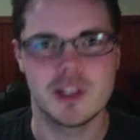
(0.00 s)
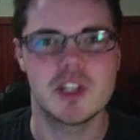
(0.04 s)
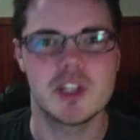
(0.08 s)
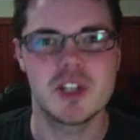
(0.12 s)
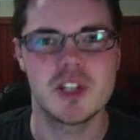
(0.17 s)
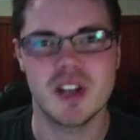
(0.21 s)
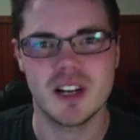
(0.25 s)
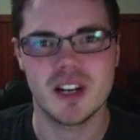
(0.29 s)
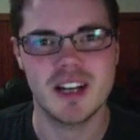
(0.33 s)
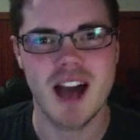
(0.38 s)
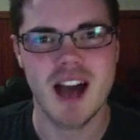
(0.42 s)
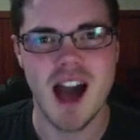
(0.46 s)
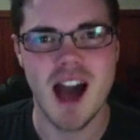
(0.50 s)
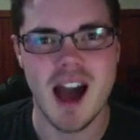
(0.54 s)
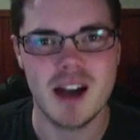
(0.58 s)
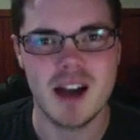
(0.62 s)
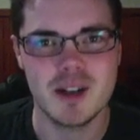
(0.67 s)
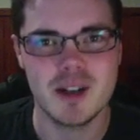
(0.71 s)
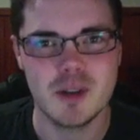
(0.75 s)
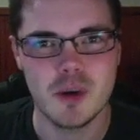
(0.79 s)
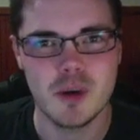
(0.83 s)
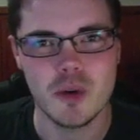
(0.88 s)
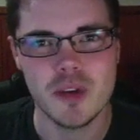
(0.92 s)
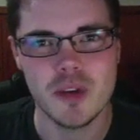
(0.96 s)
trying to
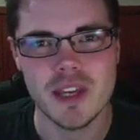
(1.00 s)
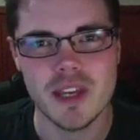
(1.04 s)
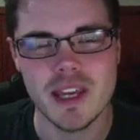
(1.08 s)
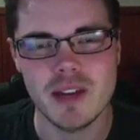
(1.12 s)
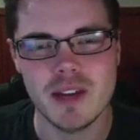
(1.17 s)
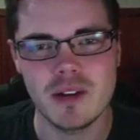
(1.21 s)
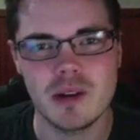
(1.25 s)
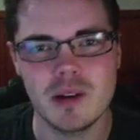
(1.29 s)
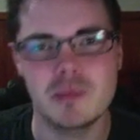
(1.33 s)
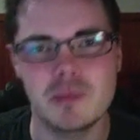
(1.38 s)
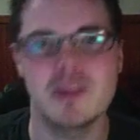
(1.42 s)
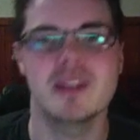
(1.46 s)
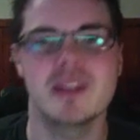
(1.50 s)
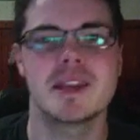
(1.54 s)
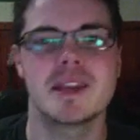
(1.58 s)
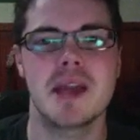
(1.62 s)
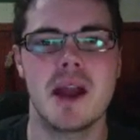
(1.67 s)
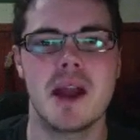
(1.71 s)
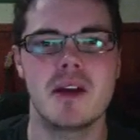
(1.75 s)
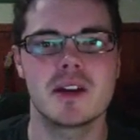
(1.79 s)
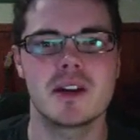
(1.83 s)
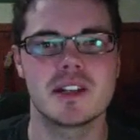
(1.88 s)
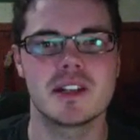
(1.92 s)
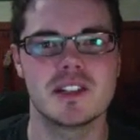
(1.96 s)
hardcore gear up their
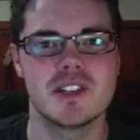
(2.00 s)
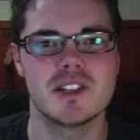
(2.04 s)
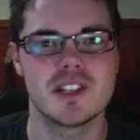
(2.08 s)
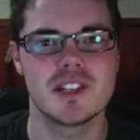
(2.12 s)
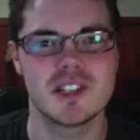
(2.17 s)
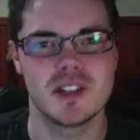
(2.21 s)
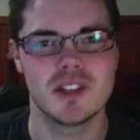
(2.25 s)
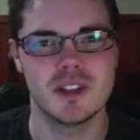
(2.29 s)
character just